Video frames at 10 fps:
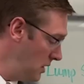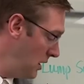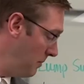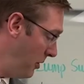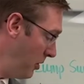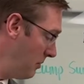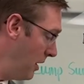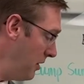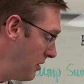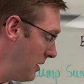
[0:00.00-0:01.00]
per
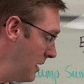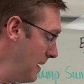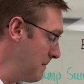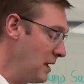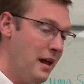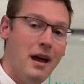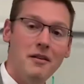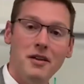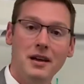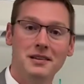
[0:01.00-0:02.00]
month and have
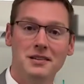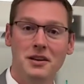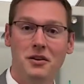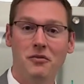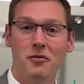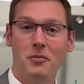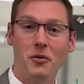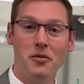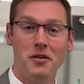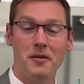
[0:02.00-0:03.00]
that continue for
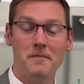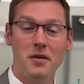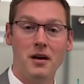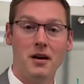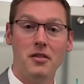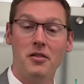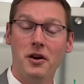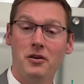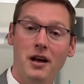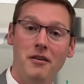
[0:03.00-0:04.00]
both
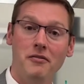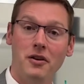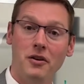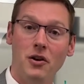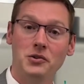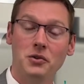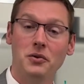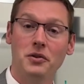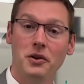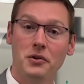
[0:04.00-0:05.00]
their life and
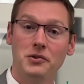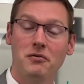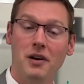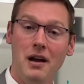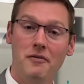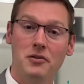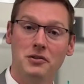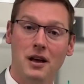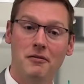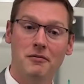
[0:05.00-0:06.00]
also their survivor's
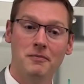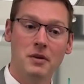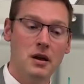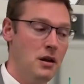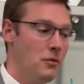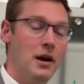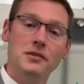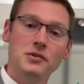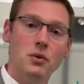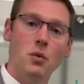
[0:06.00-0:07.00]
life, right?
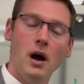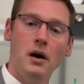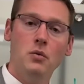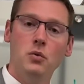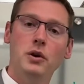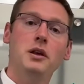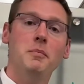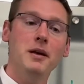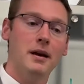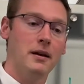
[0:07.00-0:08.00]
So what do you
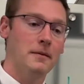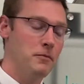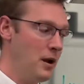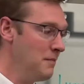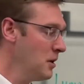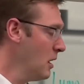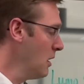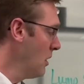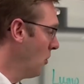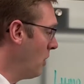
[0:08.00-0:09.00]
pick, right?
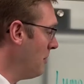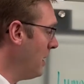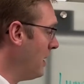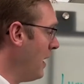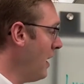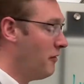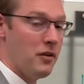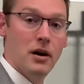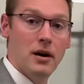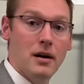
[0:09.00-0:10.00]
Well, we might have
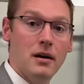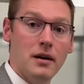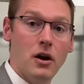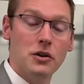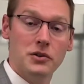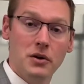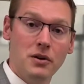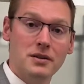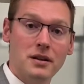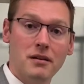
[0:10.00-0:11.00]
an
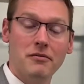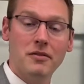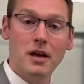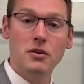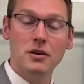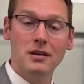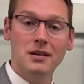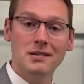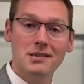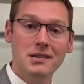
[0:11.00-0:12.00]
alternative that you can
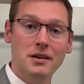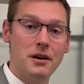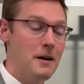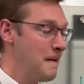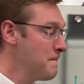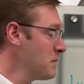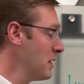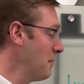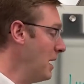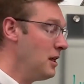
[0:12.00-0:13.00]
consider
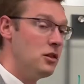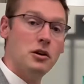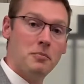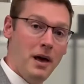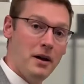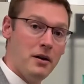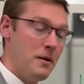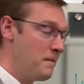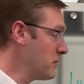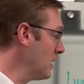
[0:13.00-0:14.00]
that might look
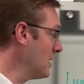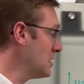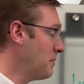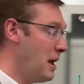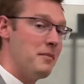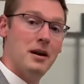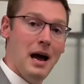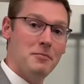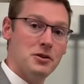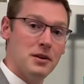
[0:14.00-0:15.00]
better than these payment
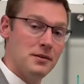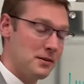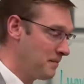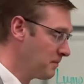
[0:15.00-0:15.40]
options.